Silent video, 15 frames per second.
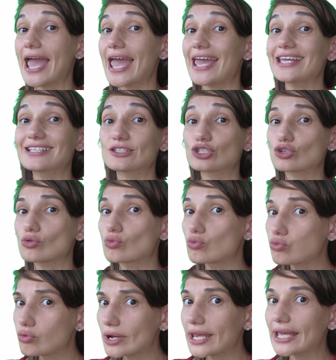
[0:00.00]
it's
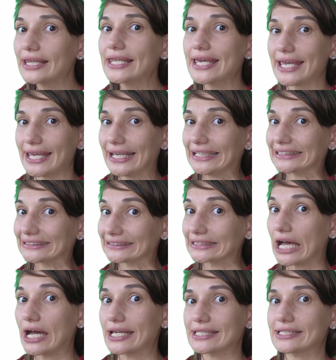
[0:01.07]
really
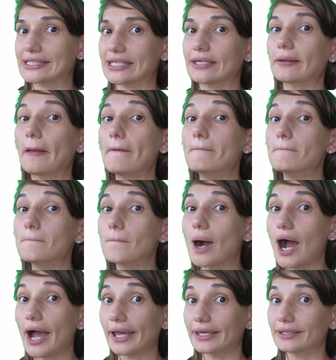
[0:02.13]
exciting.
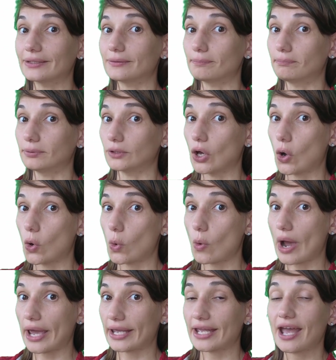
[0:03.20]

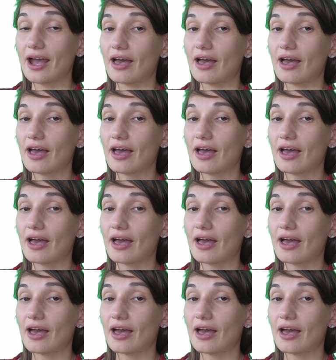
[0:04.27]
Mind-blowing.